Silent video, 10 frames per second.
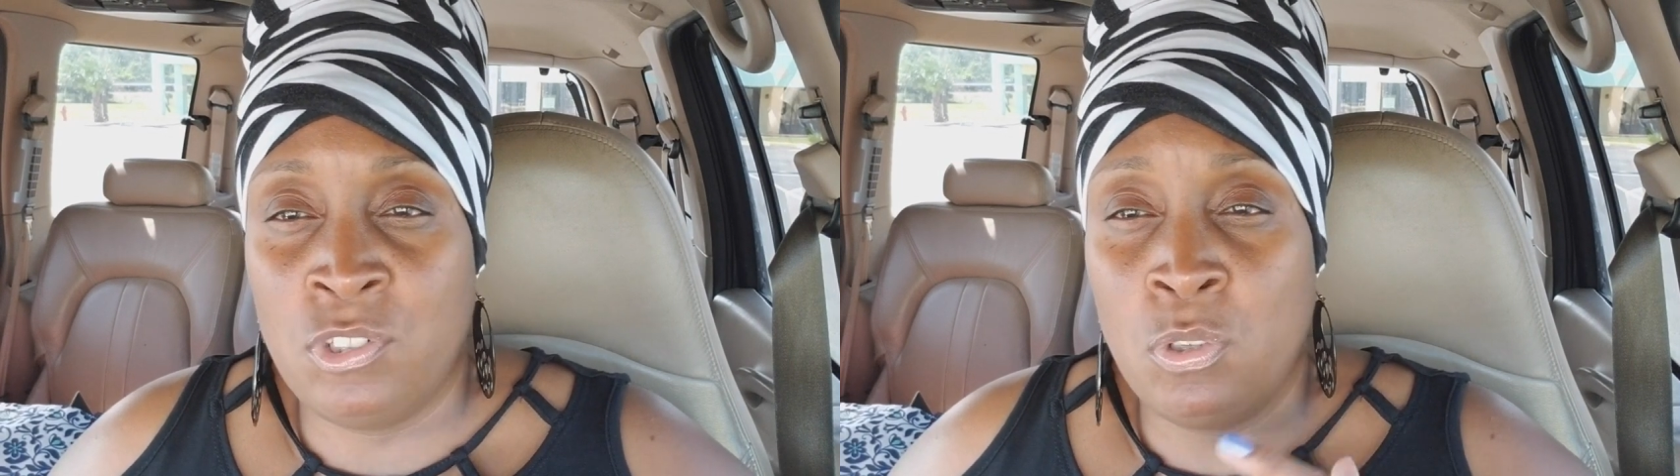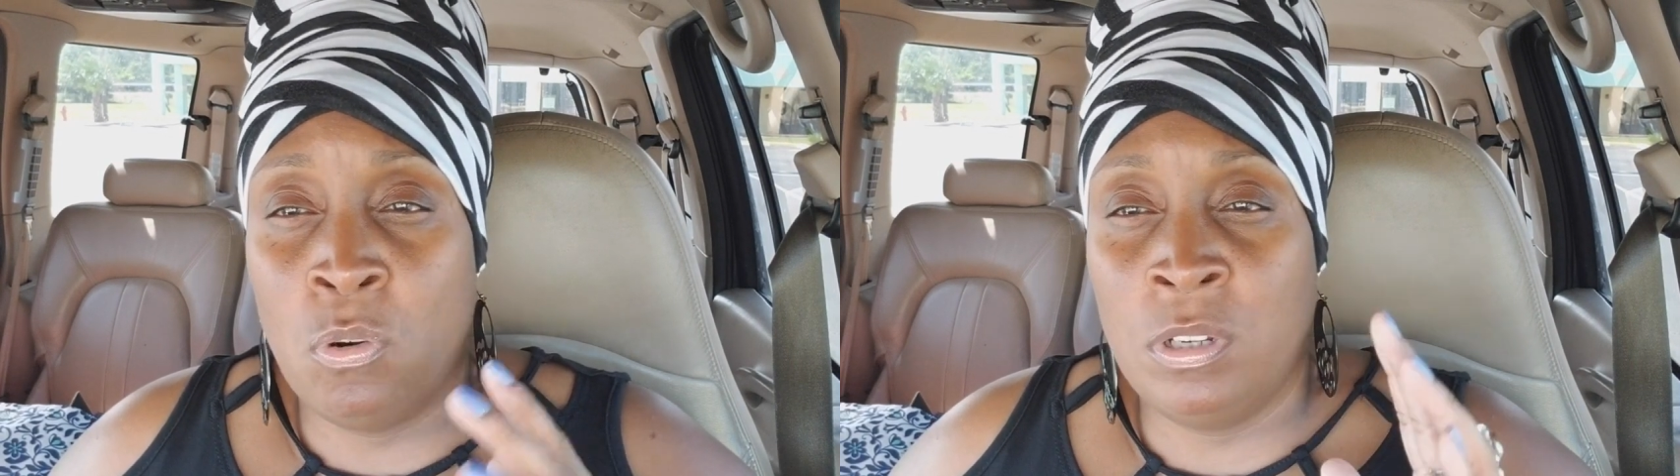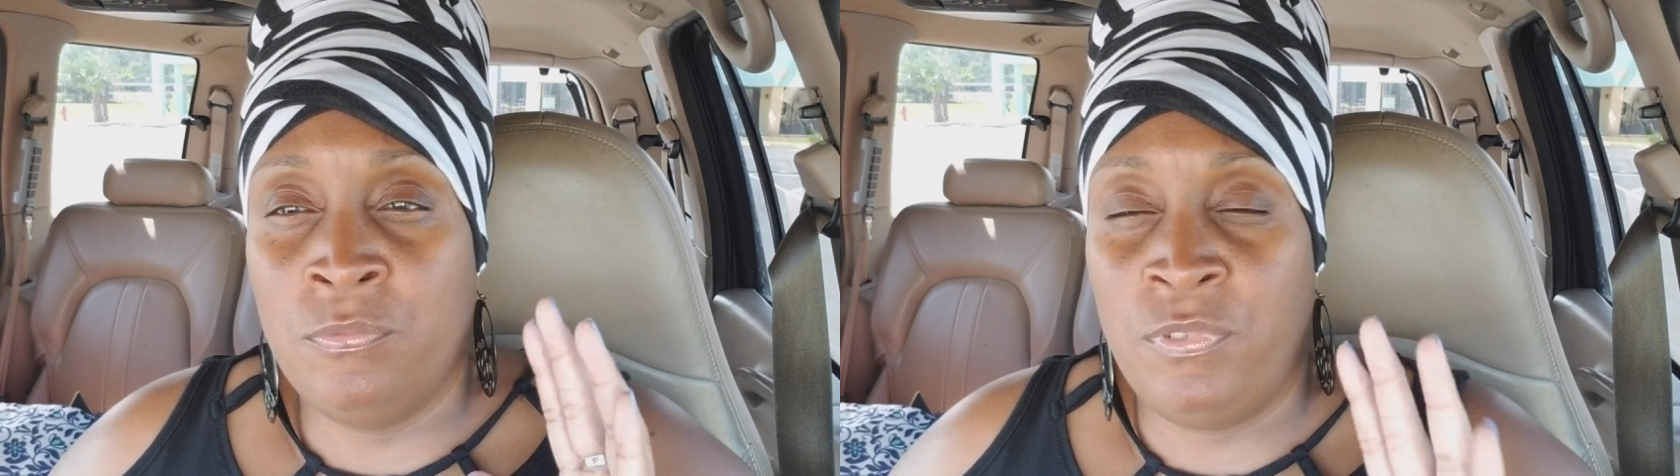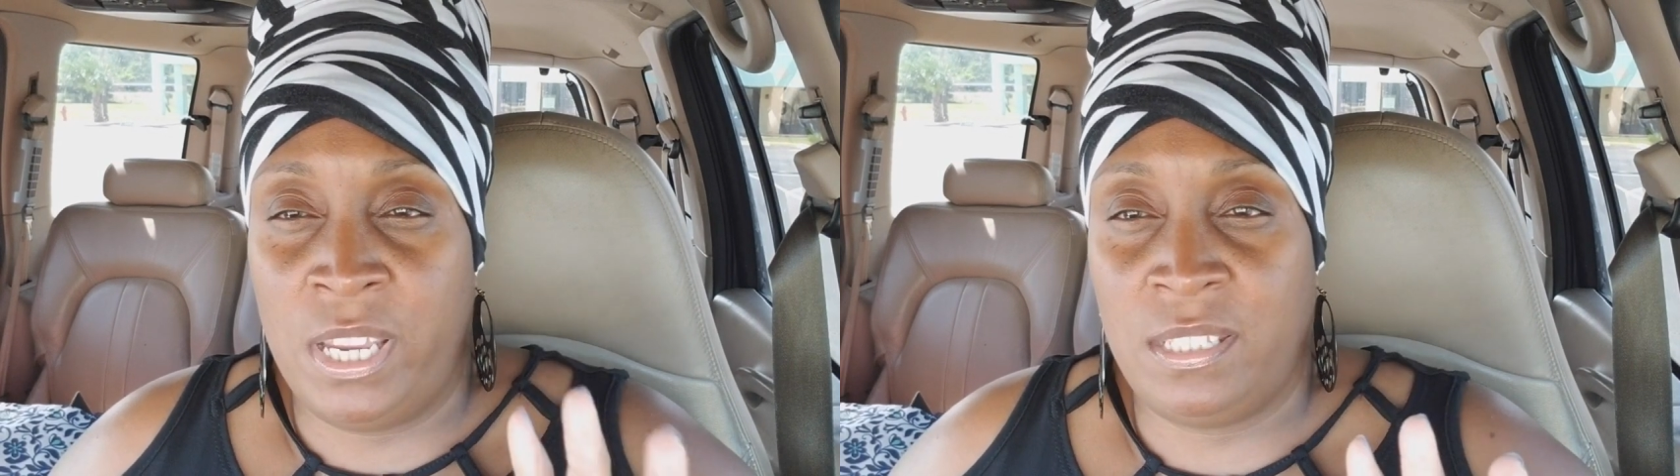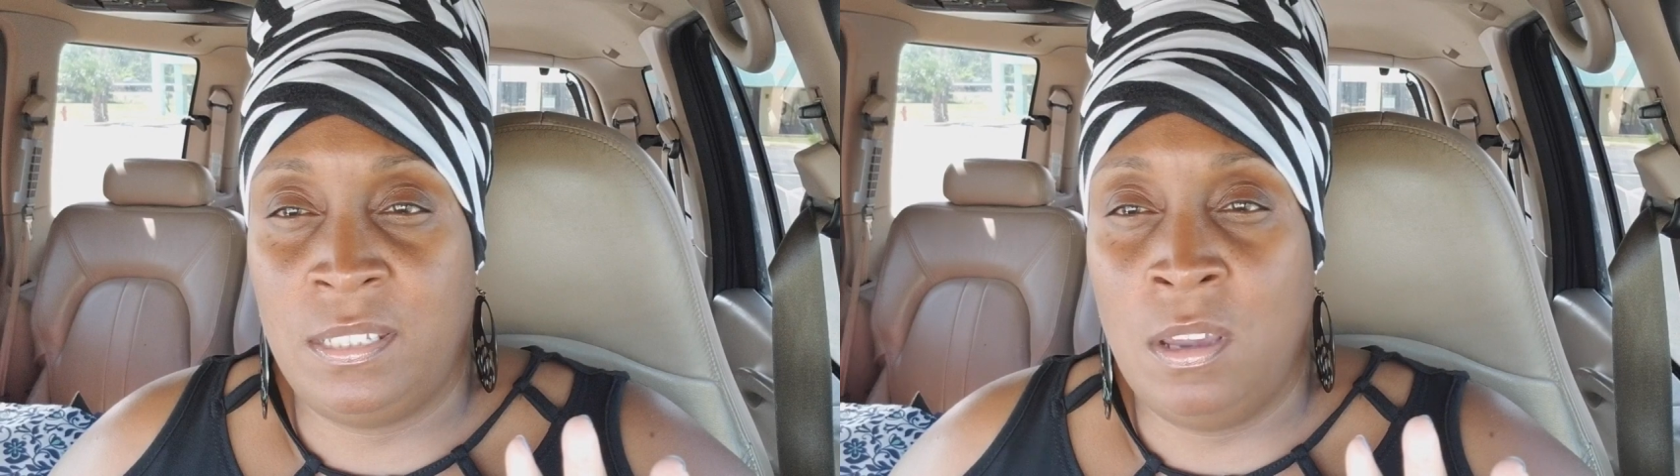She going to
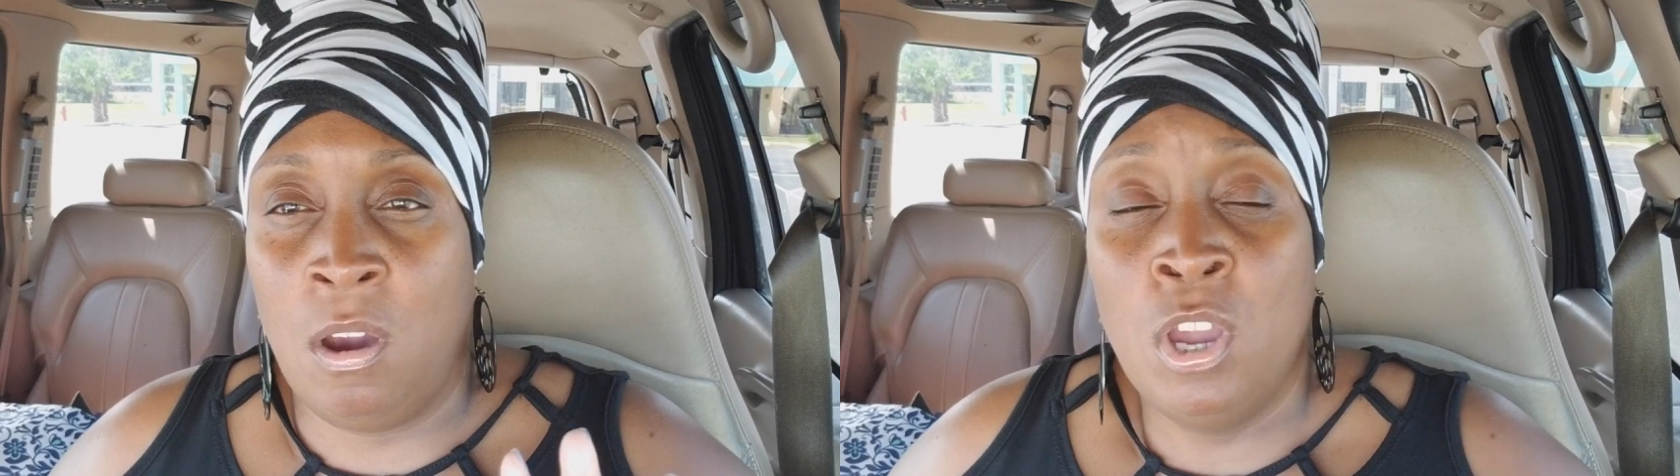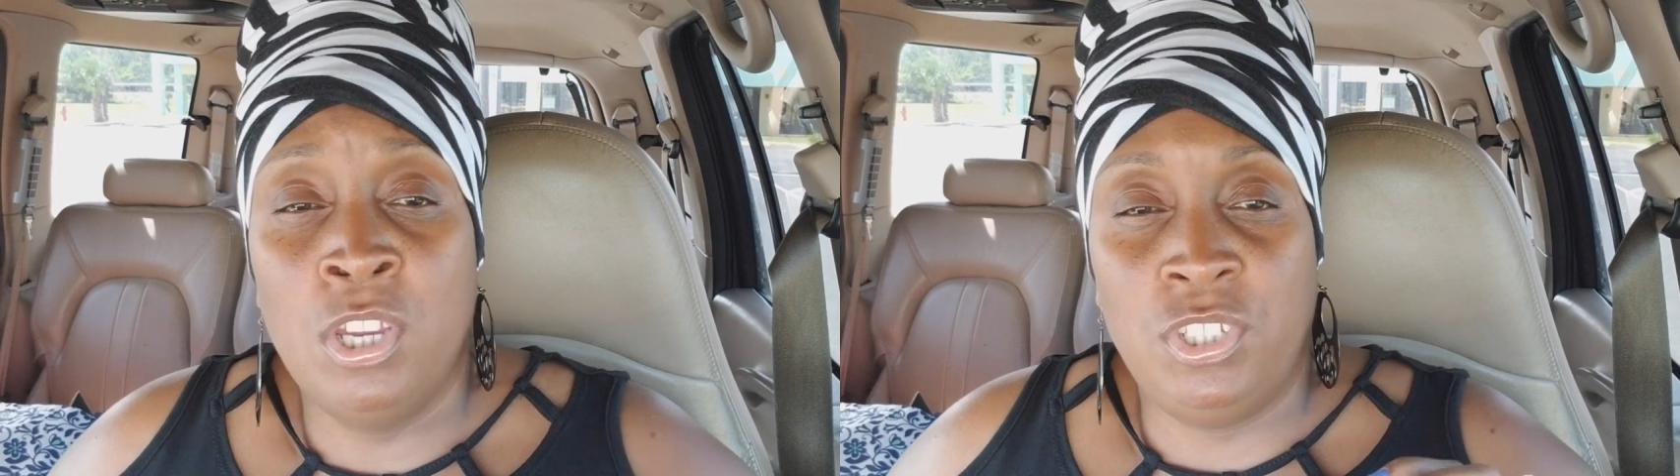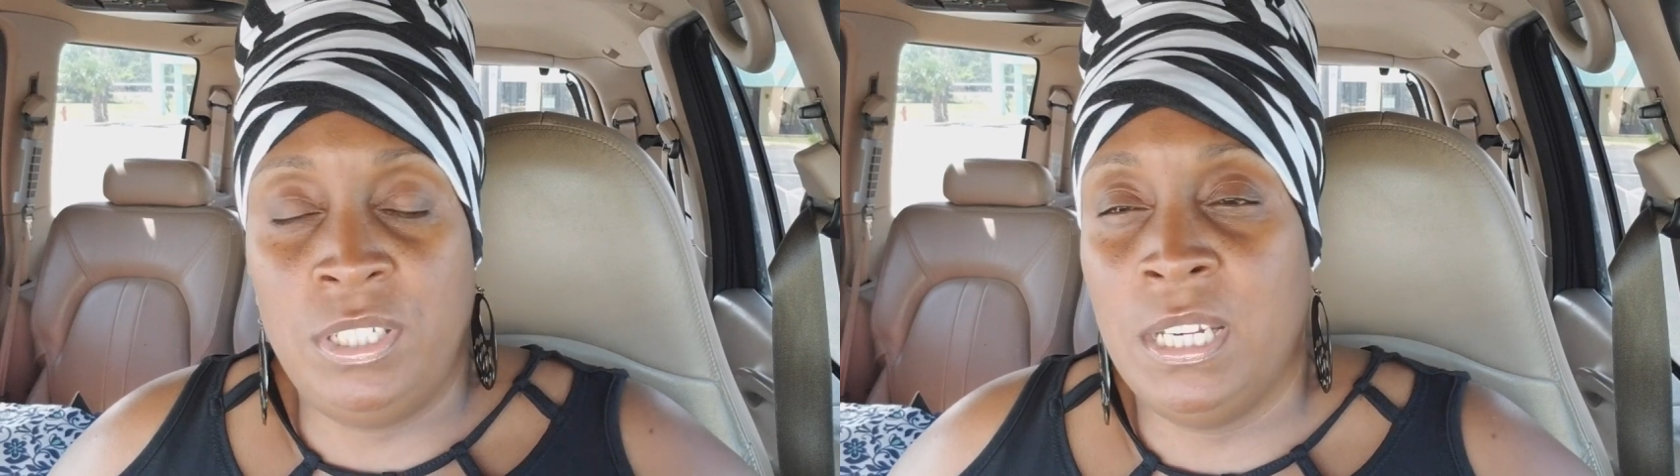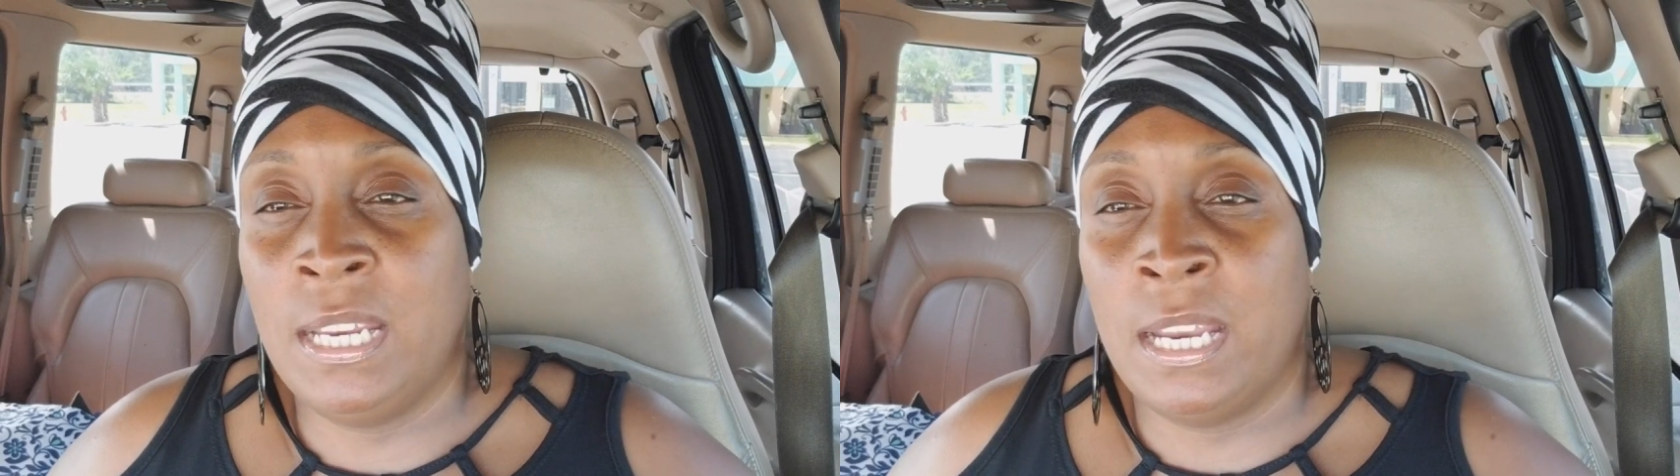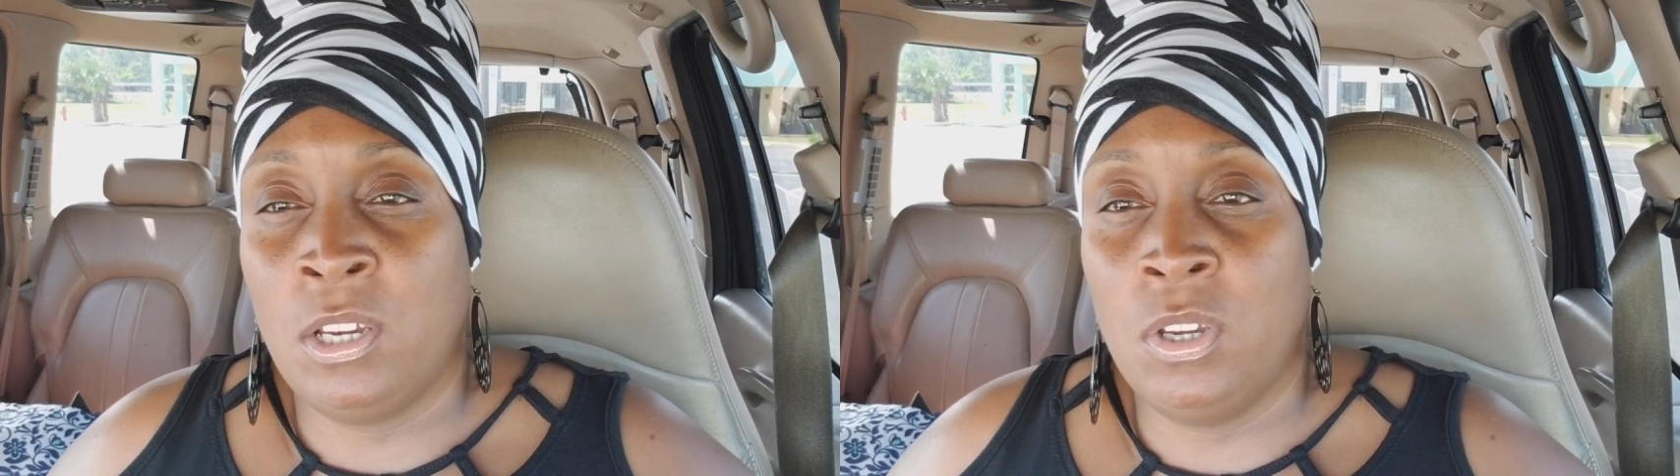rest. No, she did a
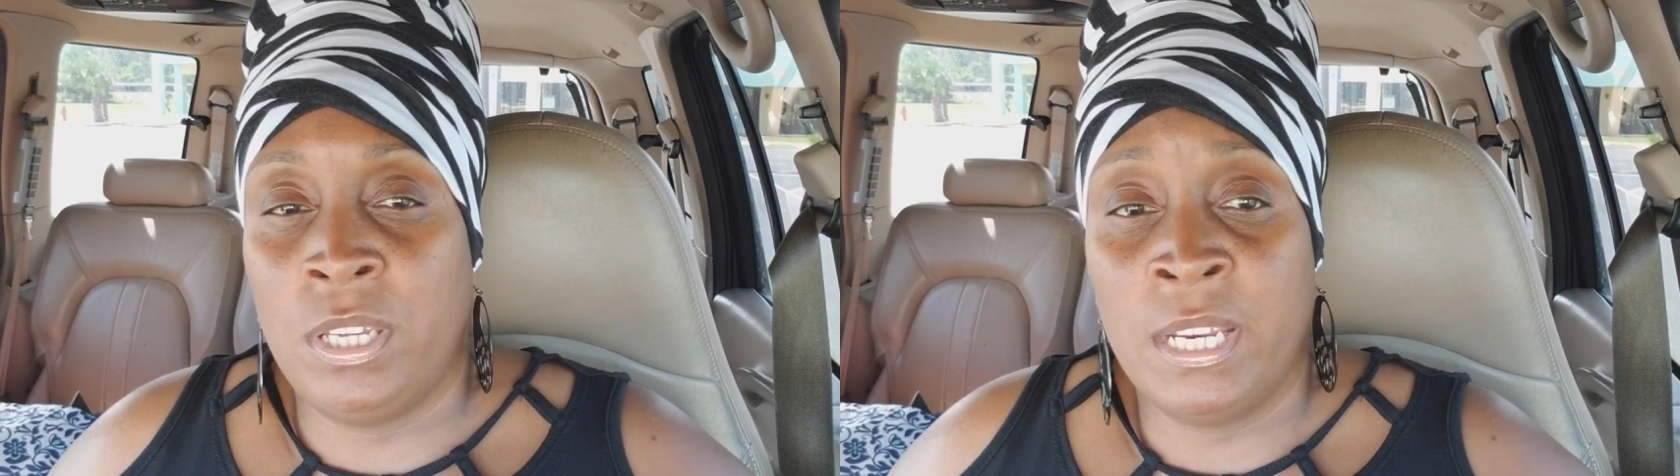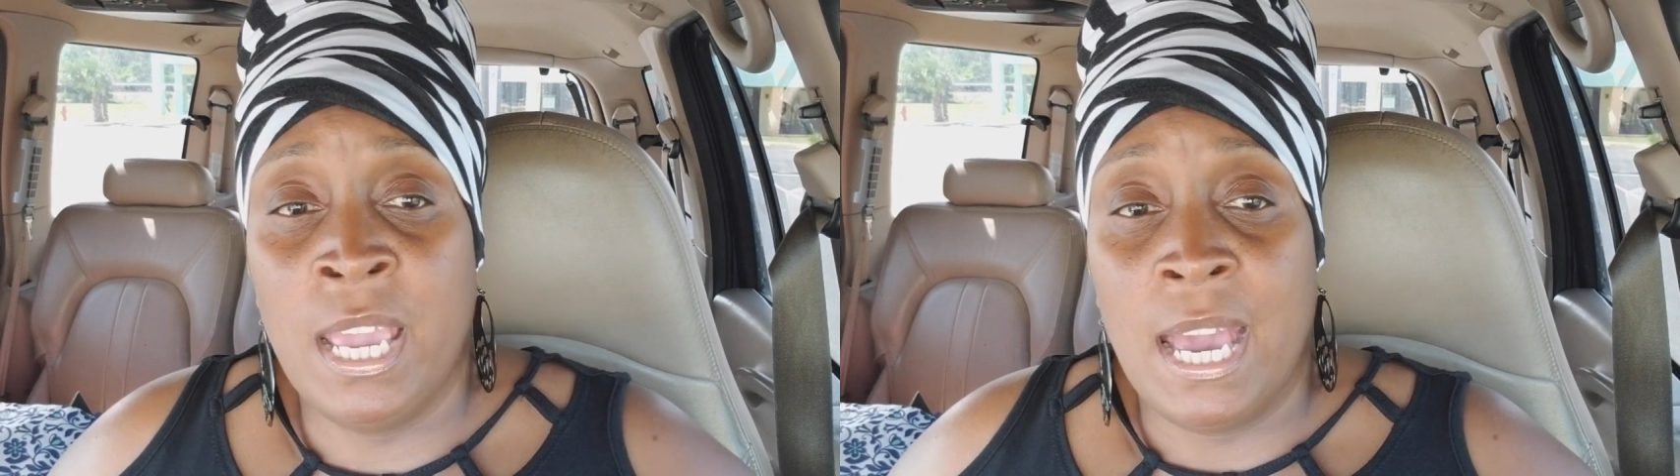lot of cooking.